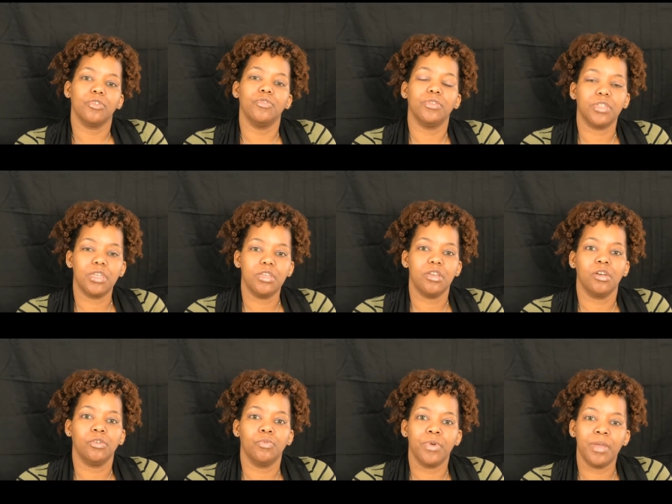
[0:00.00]
you see
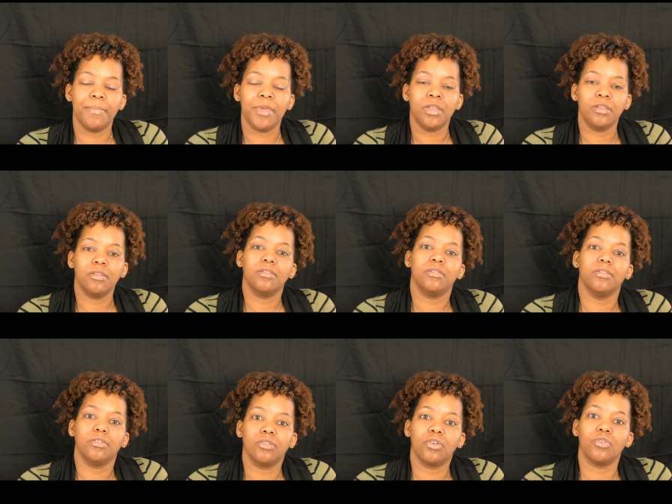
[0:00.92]
young women
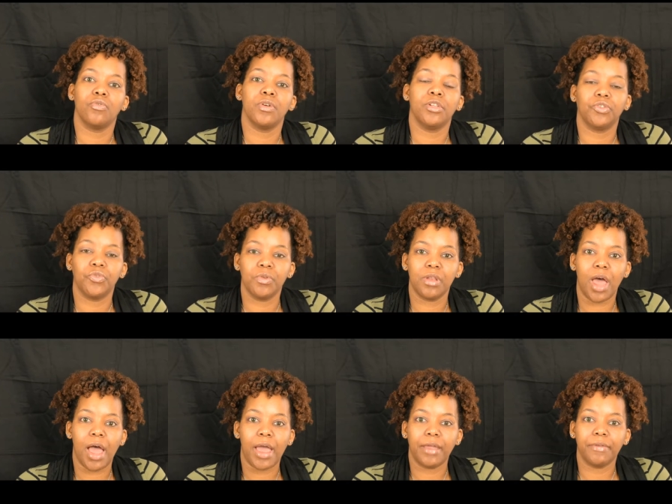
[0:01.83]
going through
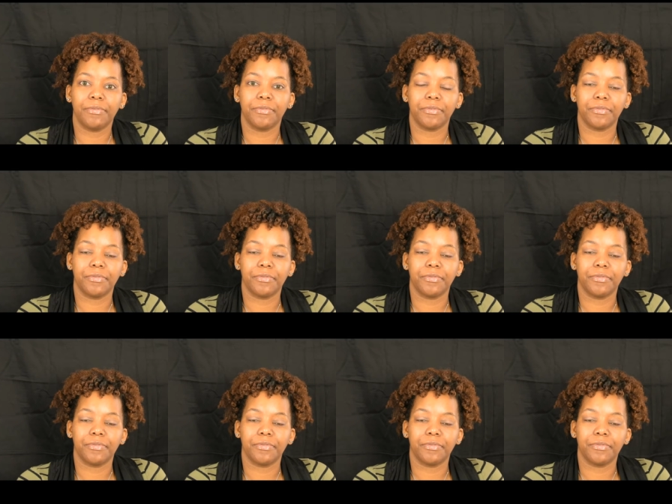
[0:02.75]
life